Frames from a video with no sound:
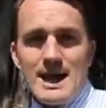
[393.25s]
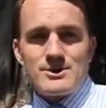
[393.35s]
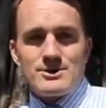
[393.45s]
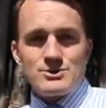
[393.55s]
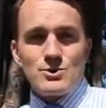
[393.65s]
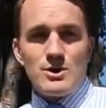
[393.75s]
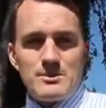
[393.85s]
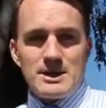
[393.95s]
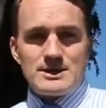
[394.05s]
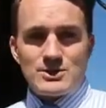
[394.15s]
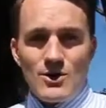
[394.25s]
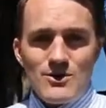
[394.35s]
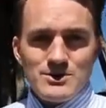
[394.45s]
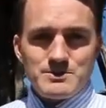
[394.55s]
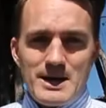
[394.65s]
and enjoy, because
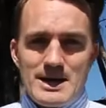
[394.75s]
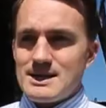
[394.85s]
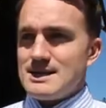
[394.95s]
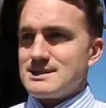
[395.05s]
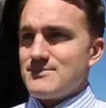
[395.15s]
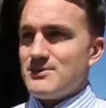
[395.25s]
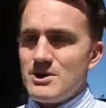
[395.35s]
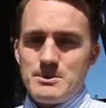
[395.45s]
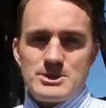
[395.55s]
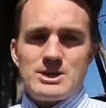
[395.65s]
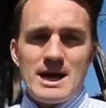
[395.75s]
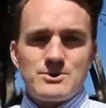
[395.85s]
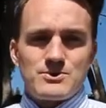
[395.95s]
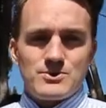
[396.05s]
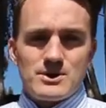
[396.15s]
Carlsbad is very much an
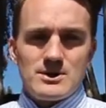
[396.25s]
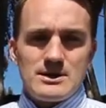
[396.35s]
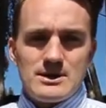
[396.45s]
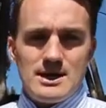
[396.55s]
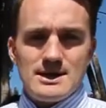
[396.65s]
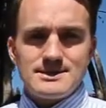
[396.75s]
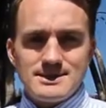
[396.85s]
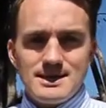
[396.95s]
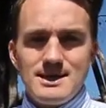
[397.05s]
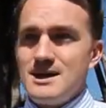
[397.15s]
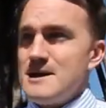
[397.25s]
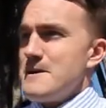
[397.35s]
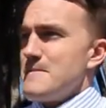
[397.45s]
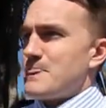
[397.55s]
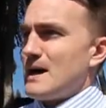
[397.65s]
outdoor uh, city.
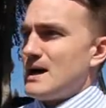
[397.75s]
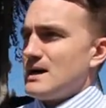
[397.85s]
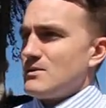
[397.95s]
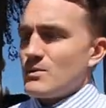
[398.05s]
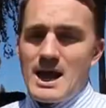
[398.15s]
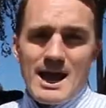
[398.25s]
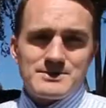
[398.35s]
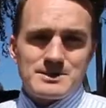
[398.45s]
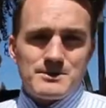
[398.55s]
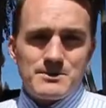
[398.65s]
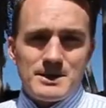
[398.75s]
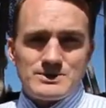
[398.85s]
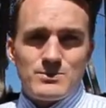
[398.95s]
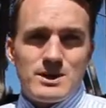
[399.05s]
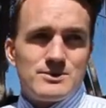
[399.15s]
Uh, we have some of the
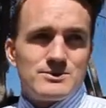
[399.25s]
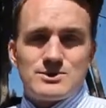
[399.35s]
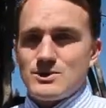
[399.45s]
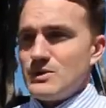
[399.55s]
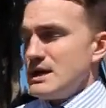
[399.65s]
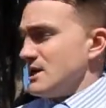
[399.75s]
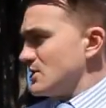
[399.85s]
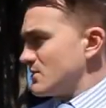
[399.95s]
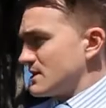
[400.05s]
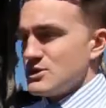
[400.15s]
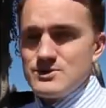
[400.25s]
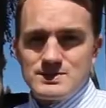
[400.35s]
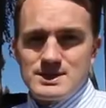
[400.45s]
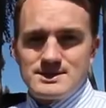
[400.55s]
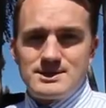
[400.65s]
best weather, so you can use
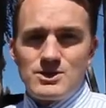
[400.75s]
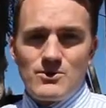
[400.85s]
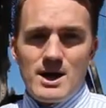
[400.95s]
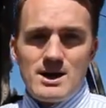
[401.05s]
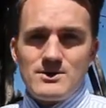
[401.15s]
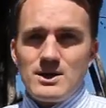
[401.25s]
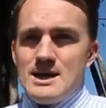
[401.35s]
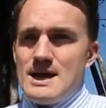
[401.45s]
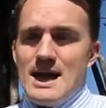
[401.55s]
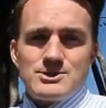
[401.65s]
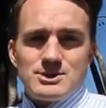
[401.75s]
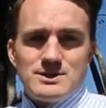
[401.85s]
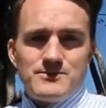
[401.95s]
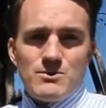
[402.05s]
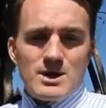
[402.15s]
this year round, and just
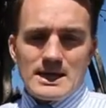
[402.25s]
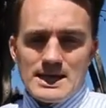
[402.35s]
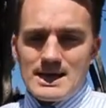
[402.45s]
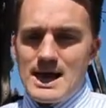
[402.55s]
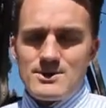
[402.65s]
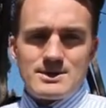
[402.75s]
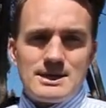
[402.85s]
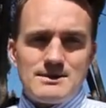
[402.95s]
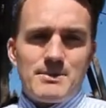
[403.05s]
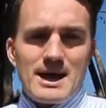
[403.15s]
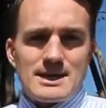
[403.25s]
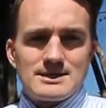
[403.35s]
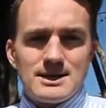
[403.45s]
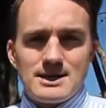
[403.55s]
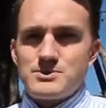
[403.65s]
if you want to get out and get back in
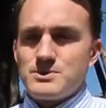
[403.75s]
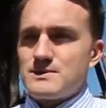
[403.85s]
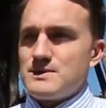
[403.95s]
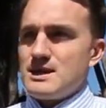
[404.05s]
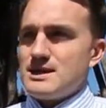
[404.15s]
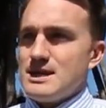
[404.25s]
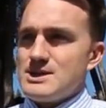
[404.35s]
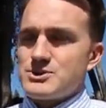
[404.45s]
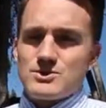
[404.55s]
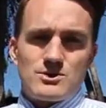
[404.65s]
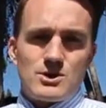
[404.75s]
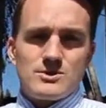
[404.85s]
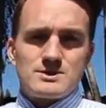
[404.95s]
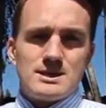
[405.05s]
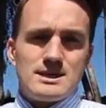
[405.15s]
touch with uh, nature,
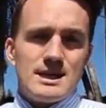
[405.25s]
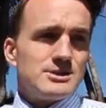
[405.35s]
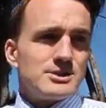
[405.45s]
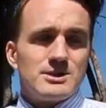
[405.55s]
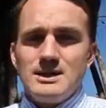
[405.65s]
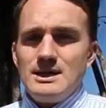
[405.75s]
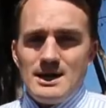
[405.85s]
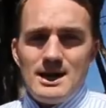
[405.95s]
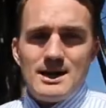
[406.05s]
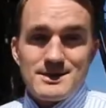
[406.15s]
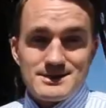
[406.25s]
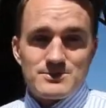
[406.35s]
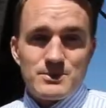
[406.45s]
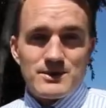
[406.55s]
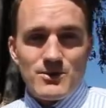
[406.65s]
coastline nature, uh, this is
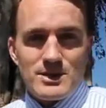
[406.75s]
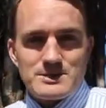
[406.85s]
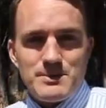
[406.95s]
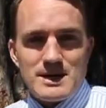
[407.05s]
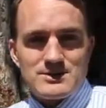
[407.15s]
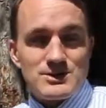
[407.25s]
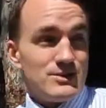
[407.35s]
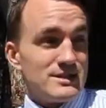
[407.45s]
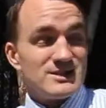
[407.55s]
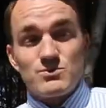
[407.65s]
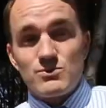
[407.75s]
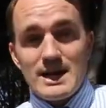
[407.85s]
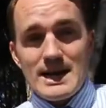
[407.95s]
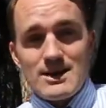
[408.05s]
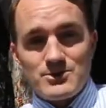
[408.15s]
one of the great spots to do it, and it's
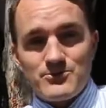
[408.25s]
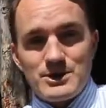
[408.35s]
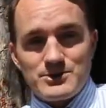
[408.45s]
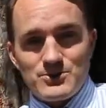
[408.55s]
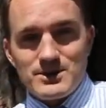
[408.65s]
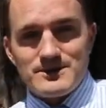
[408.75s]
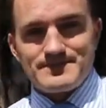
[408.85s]
right out your front door.